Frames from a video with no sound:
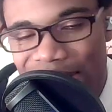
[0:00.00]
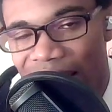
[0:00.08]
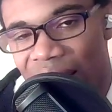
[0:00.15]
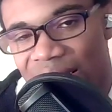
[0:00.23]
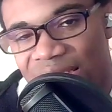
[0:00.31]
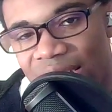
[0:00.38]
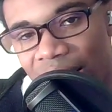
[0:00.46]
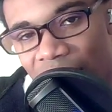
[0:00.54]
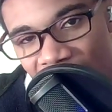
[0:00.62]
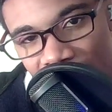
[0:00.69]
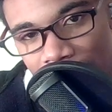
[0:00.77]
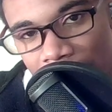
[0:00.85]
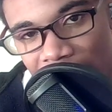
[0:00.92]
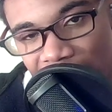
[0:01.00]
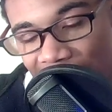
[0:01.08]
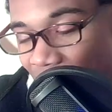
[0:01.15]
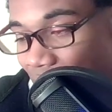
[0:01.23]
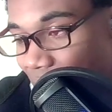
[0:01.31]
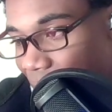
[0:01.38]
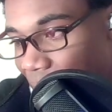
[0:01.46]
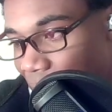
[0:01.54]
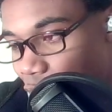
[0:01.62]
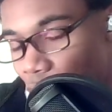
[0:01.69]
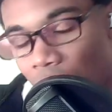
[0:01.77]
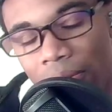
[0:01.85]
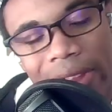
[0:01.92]
that causes a conflict, and
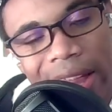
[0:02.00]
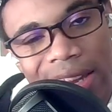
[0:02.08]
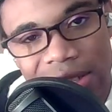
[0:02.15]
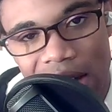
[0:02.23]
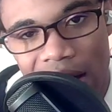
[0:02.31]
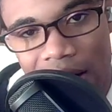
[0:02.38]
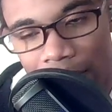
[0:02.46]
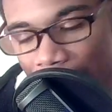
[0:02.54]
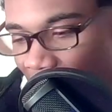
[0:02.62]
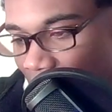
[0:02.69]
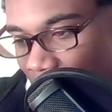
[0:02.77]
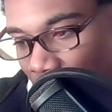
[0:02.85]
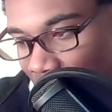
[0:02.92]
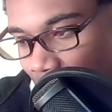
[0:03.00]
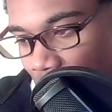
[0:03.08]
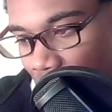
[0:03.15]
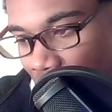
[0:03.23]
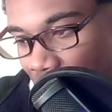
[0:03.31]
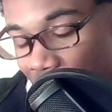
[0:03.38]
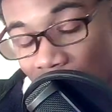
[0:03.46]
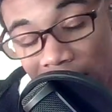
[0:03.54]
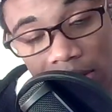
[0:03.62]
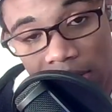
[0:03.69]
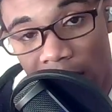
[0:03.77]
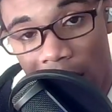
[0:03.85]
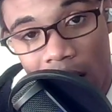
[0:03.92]
Joel flies off, and Blue
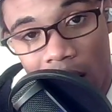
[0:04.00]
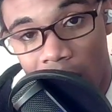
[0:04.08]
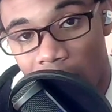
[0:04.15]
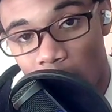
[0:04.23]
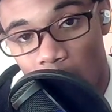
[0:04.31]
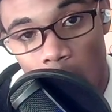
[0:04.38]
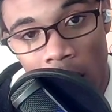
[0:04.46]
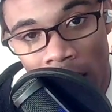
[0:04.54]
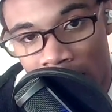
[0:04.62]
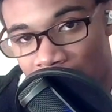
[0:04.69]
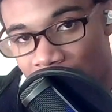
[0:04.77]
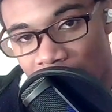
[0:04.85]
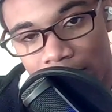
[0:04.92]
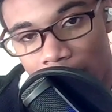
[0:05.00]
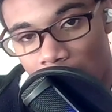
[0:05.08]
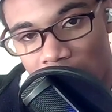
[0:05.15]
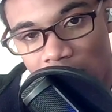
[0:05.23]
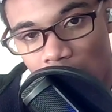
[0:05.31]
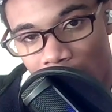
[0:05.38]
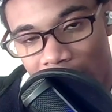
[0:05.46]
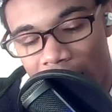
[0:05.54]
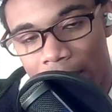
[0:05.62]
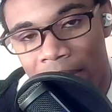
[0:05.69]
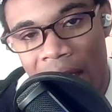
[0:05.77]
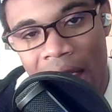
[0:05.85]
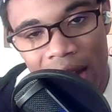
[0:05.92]
just walks his mosey way
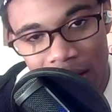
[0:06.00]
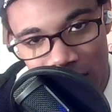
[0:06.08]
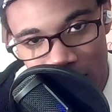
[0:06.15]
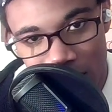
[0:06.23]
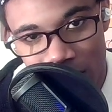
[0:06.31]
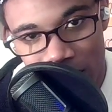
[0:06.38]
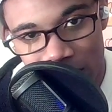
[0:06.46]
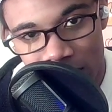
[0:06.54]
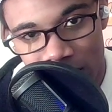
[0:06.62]
back home,